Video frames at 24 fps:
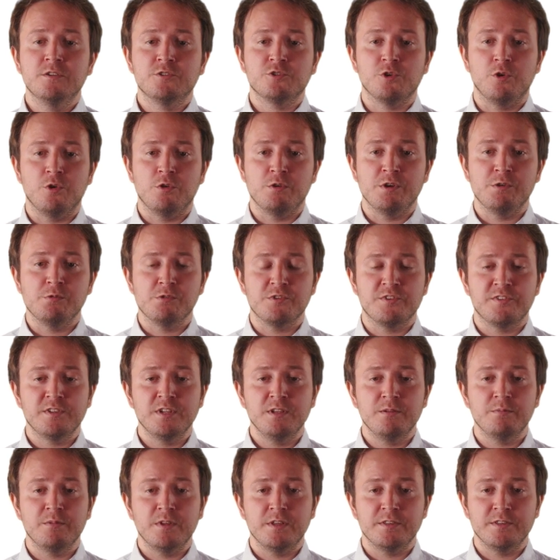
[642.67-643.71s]
So it will
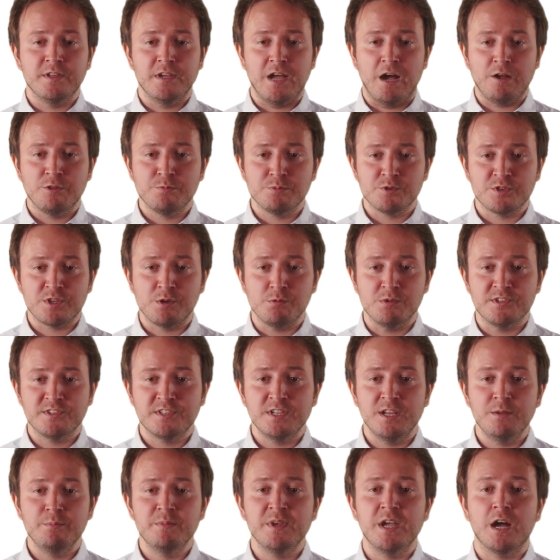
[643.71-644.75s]
still, the output state will
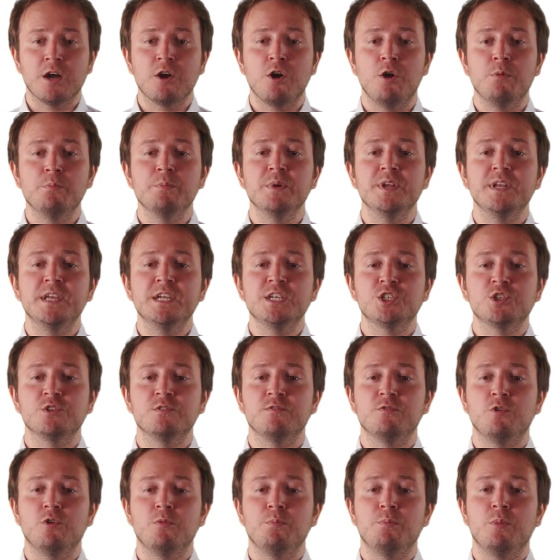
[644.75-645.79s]
still be a
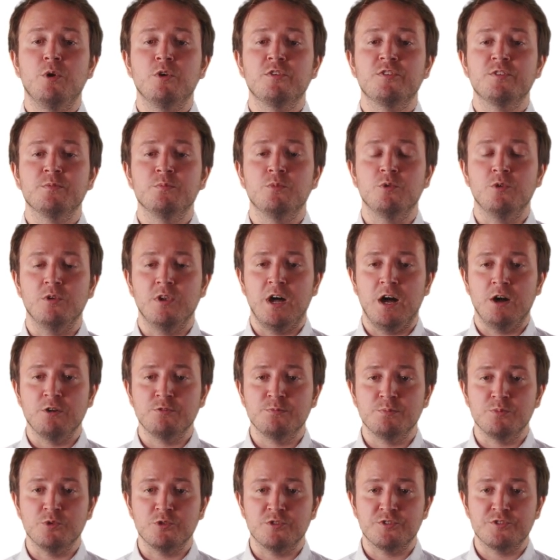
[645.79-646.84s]
combination of all possible
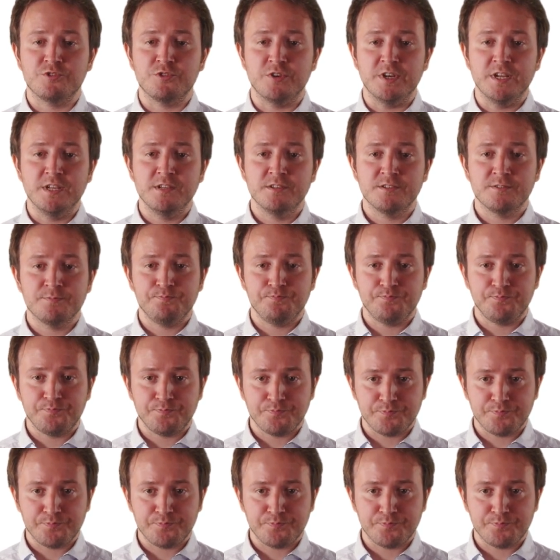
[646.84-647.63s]
output strings,